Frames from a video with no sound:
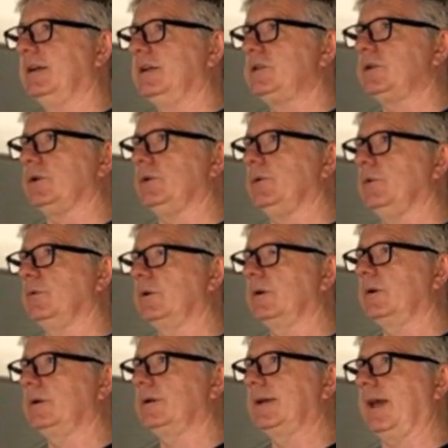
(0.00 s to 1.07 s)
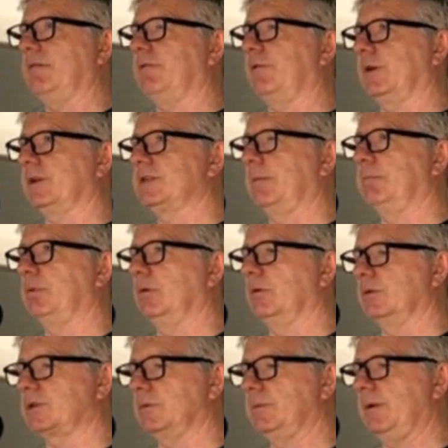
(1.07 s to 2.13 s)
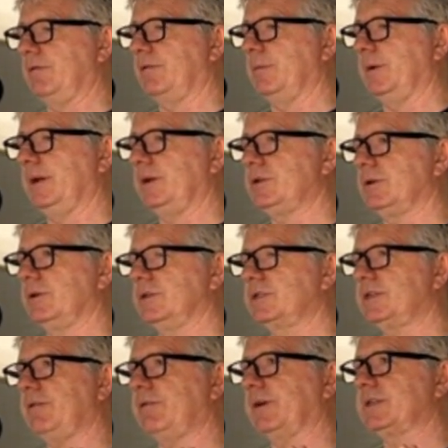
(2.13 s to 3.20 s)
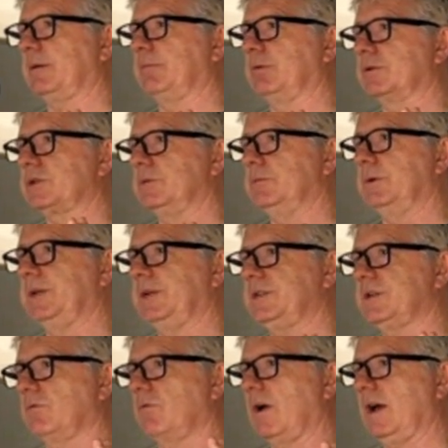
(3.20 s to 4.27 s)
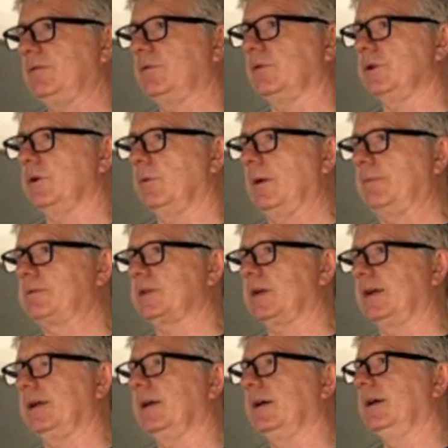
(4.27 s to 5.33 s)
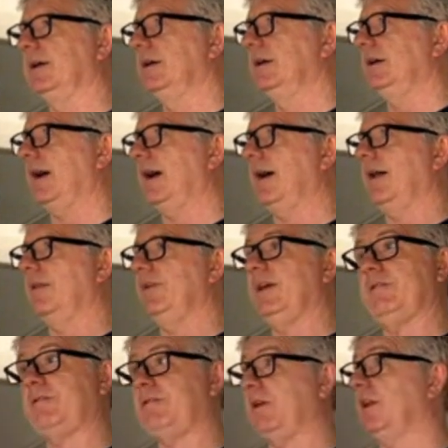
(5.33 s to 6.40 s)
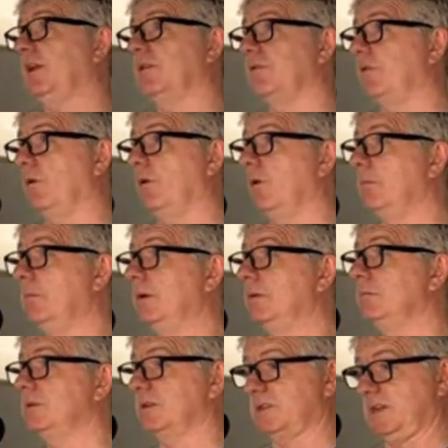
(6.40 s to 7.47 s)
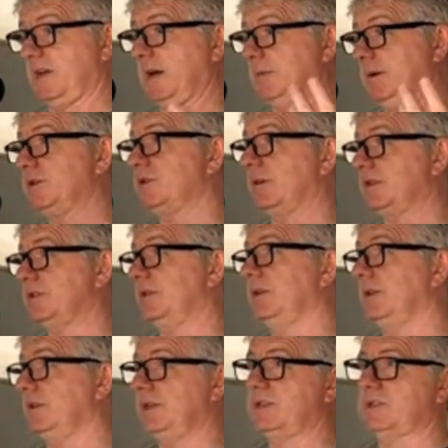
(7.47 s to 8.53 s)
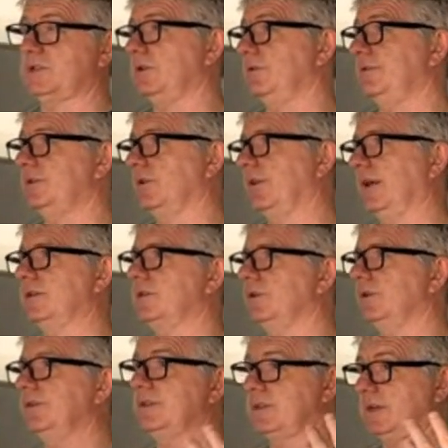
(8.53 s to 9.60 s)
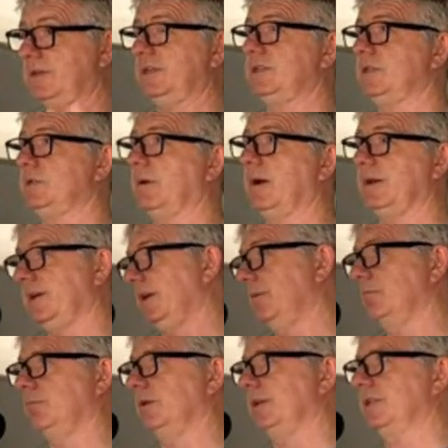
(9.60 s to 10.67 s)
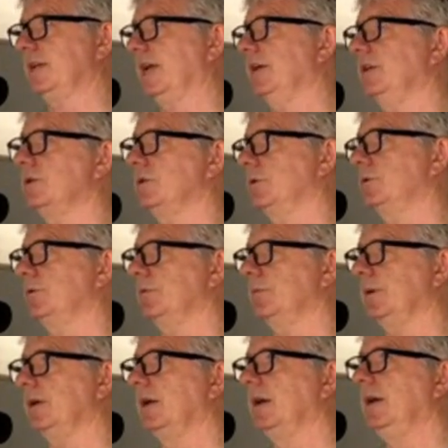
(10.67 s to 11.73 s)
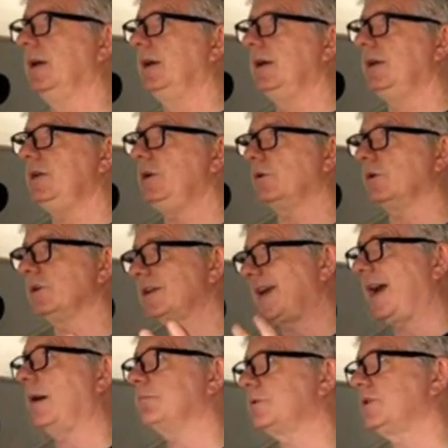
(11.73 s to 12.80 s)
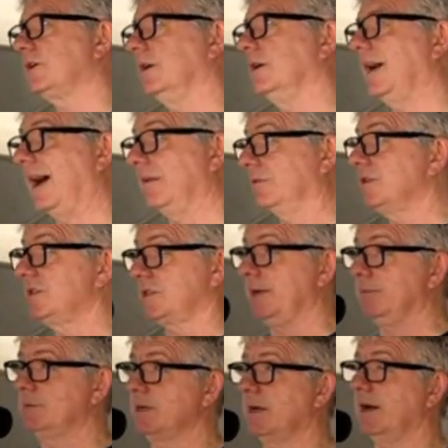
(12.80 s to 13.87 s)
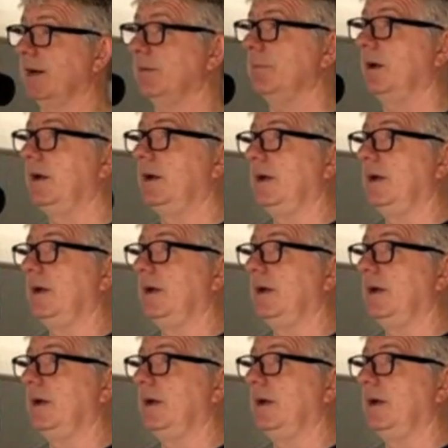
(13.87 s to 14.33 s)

to get, for example, some information. Say, for example, somebody has arrived on your website and they fill in a form to say, I'm interested in this service or that service. This is my name. Please get in touch with me. You can capture at the same time